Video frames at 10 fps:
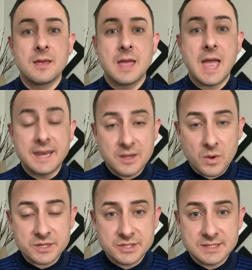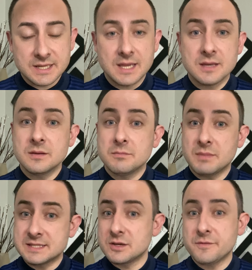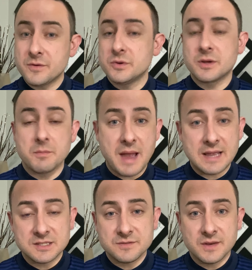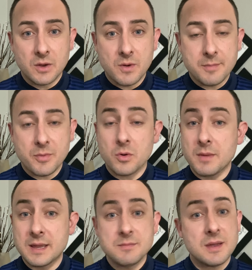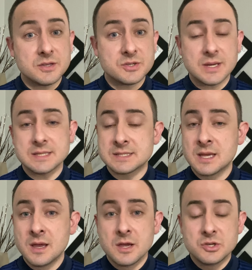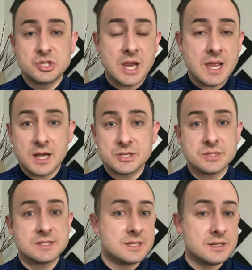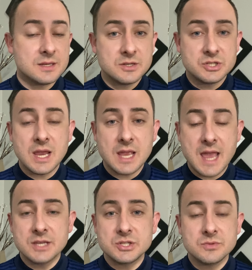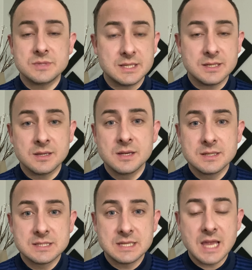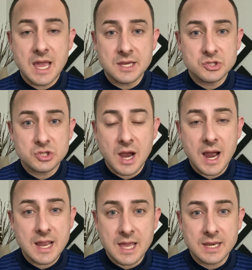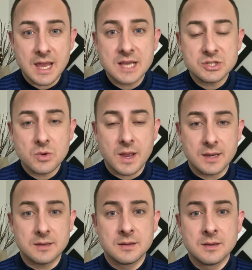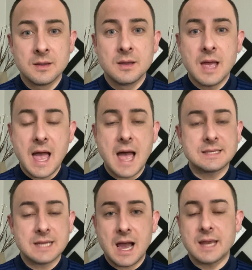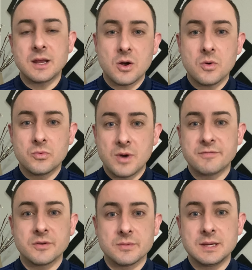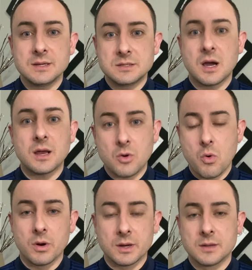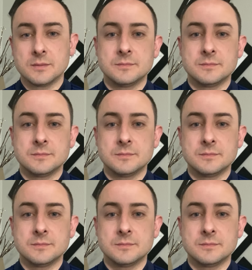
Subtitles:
Any questions, again, my cell phone, you can back this video up, or my email address, jhutchinson, JHUTCHINSON @idahoreferee.org.